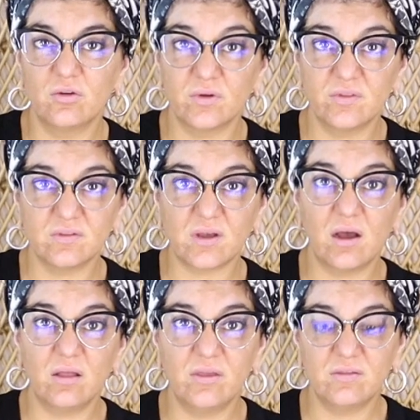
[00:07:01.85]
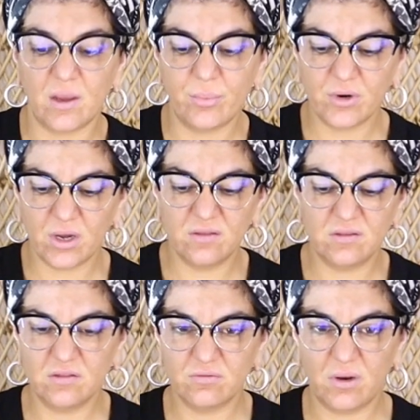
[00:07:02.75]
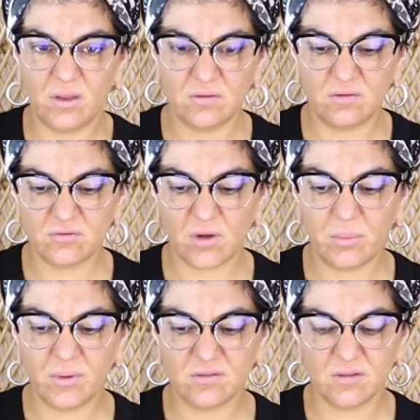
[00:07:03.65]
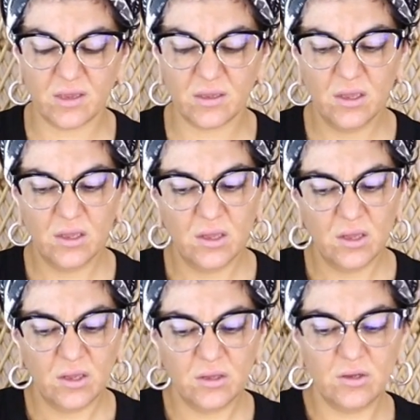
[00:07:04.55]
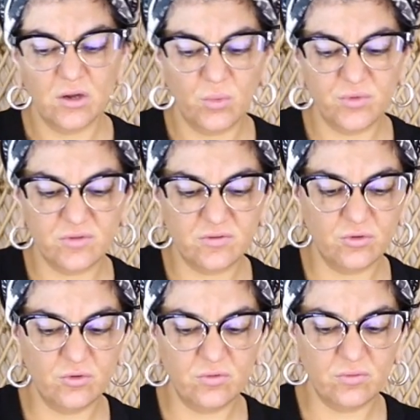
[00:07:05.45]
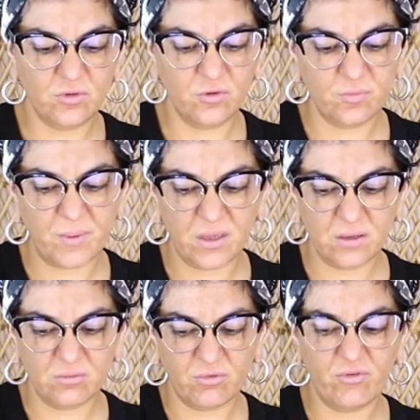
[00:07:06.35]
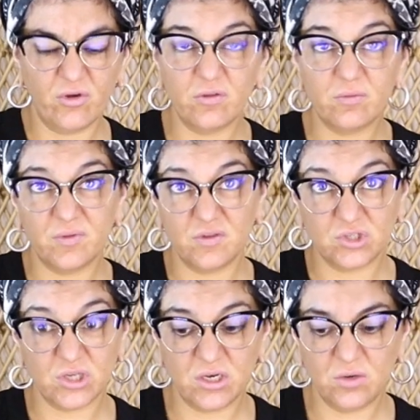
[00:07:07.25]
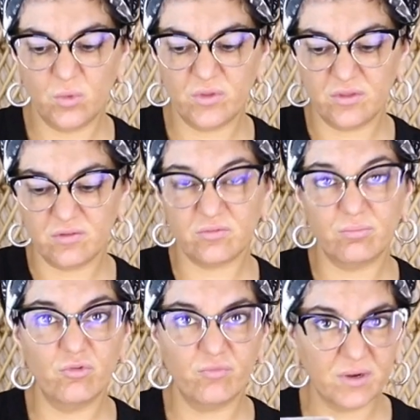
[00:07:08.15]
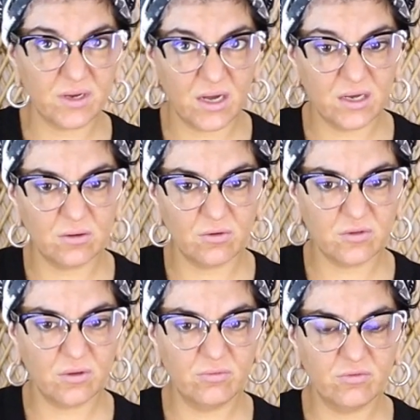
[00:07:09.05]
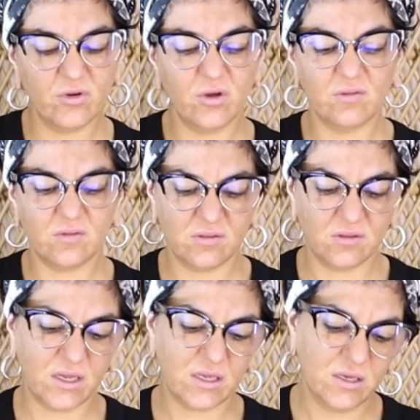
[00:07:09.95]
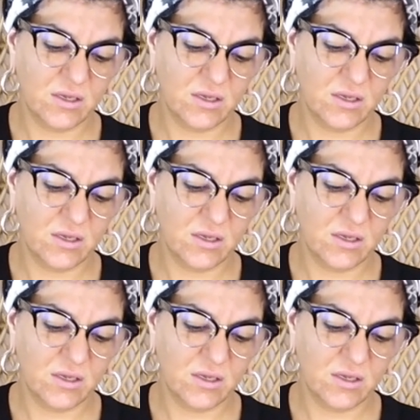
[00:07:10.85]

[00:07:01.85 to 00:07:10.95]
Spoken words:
of what these upper cards in this reading are describing. It's like, you know, with the twos being in reverse position, with this movement card also in reverse, it's like